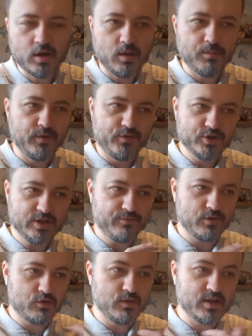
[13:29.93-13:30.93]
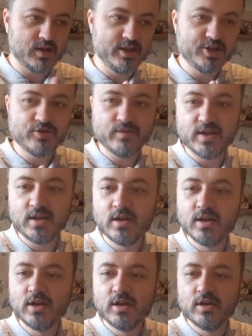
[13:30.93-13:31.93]
If you suffer a critical injury,
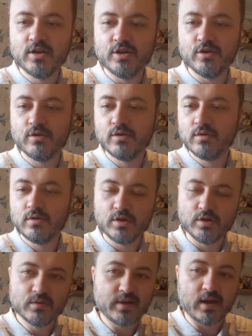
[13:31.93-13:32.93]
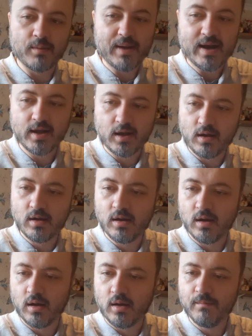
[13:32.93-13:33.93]
you take a panic.
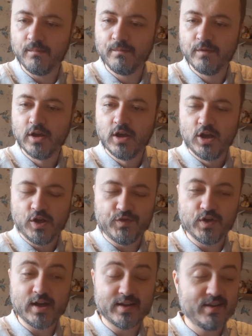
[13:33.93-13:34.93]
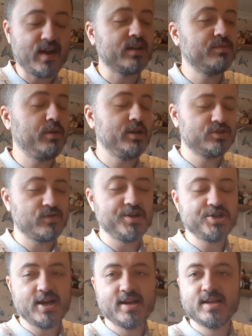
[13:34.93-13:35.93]
If you get attacked by a
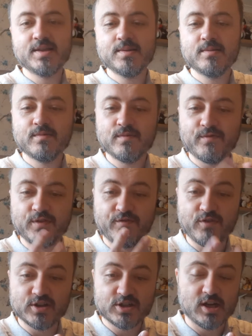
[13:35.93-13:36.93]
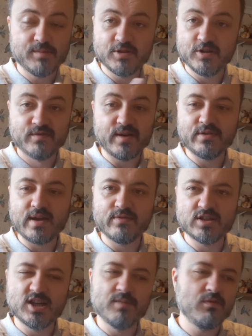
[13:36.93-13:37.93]
strange alien for the first time that you've never ever
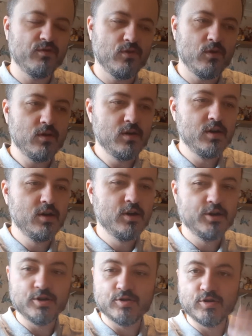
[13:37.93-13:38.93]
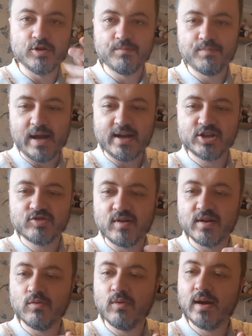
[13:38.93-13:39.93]
seen before, you panic
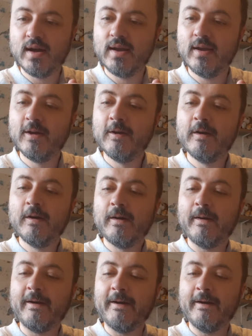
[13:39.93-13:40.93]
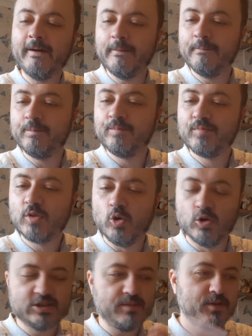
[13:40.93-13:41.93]
straight away.
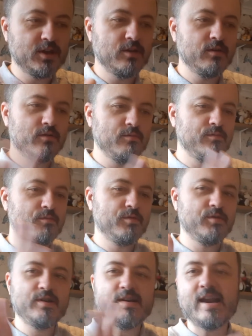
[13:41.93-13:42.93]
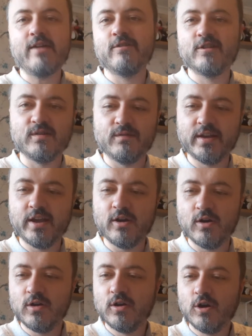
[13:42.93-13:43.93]
Or something narratively
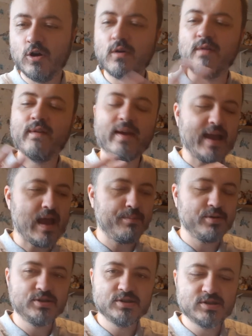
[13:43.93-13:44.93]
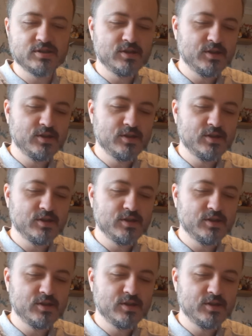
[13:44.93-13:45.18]
horrific happens.